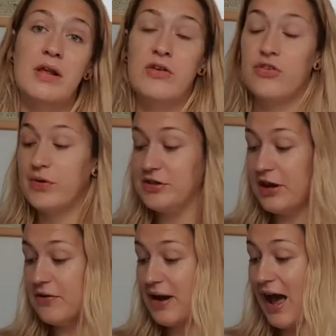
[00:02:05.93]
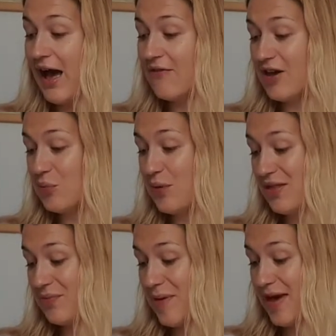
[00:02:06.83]
so I don't have it
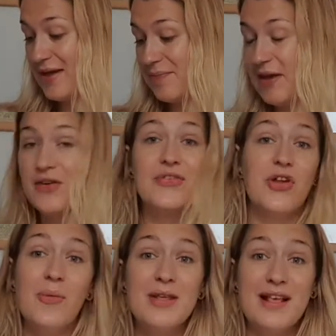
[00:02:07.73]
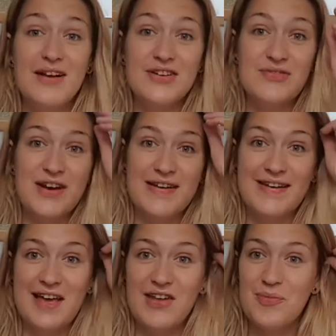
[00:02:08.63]
with me because Tom is actually reading
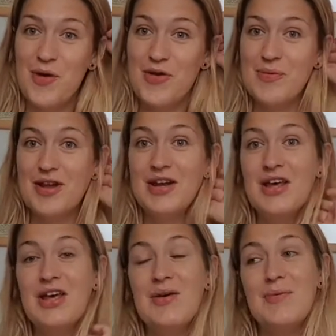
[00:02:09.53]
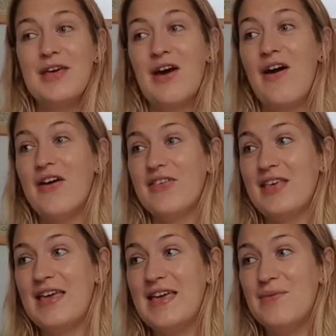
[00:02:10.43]
it at the moment because
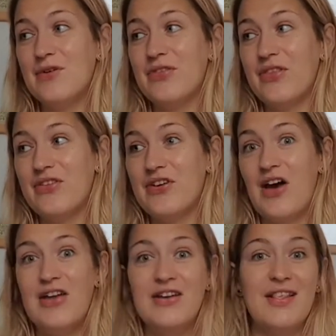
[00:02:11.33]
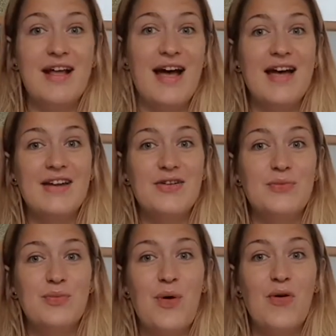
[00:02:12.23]
he wants to understand
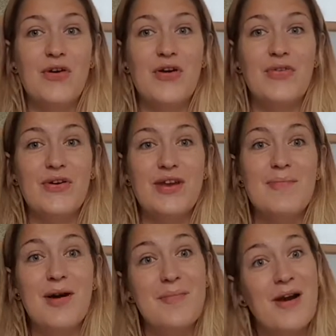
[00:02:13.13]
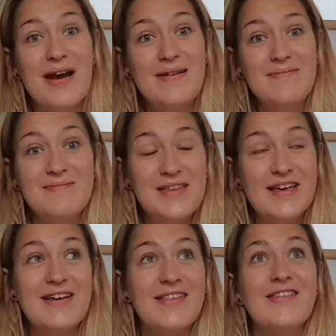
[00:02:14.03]
what goes on in my brain,
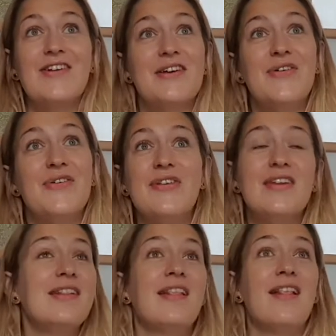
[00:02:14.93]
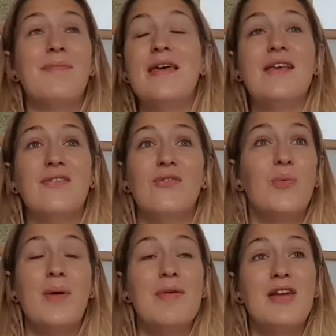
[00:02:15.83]
because Dolly Alderton speaks for
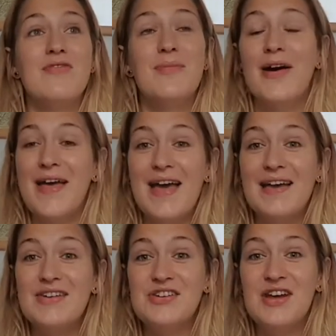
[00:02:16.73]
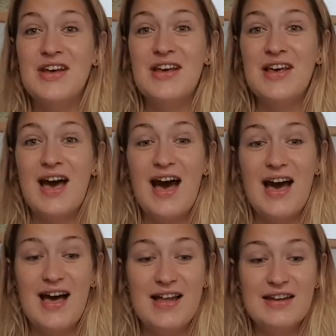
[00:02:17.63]
women of my age.
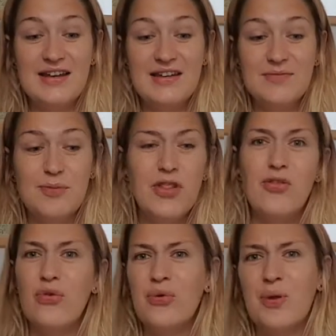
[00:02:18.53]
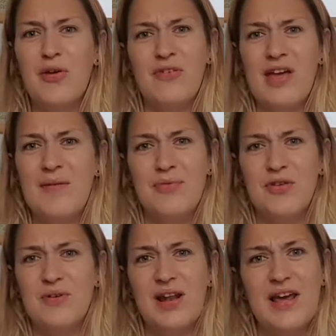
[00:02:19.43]
But there's also a lot for him to
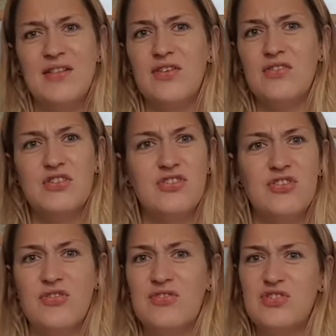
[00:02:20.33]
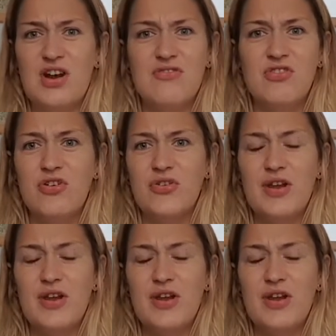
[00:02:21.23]
relate to, just sort of general,